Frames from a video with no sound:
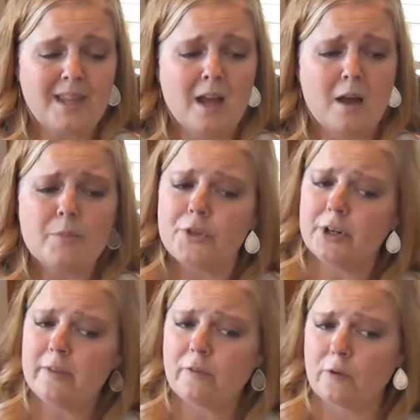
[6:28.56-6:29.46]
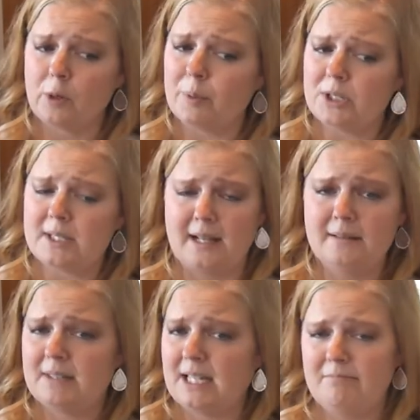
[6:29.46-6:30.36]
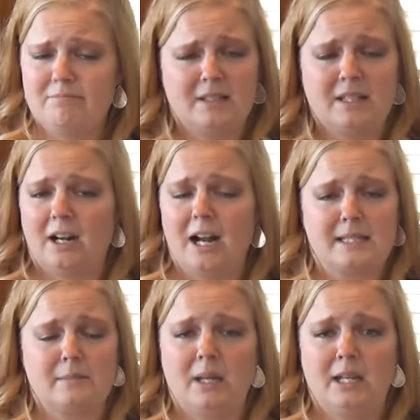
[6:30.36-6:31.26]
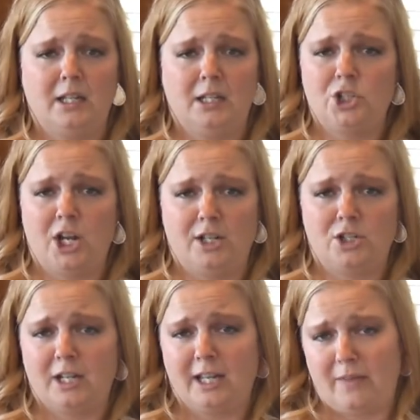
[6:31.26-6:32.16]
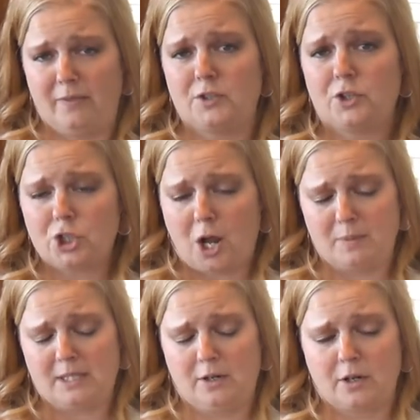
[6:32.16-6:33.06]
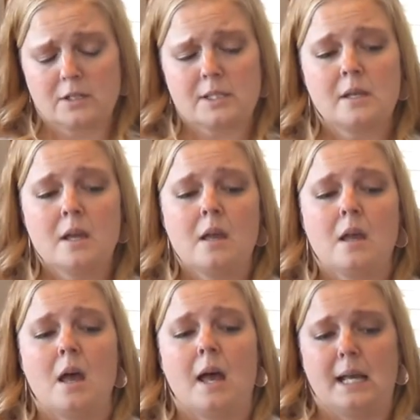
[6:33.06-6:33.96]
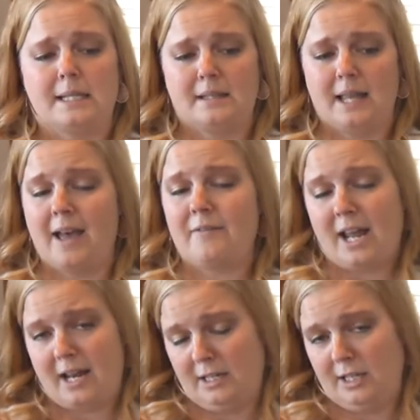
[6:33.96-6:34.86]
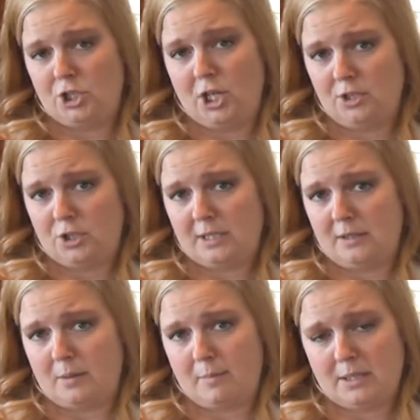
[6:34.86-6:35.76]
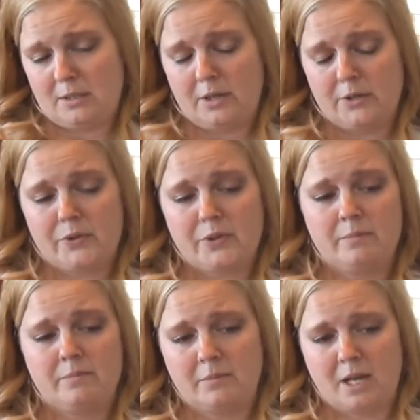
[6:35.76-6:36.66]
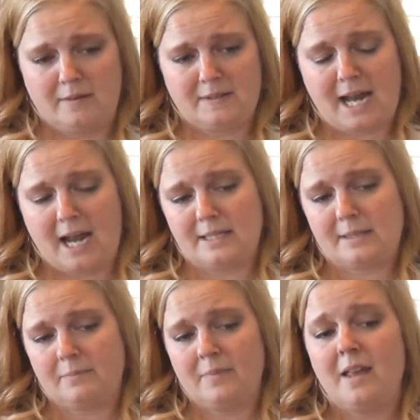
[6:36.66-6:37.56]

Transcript: 34% said there hasn't been any change. And again, these are job seekers, so they haven't had any changes in their mental health kind of status.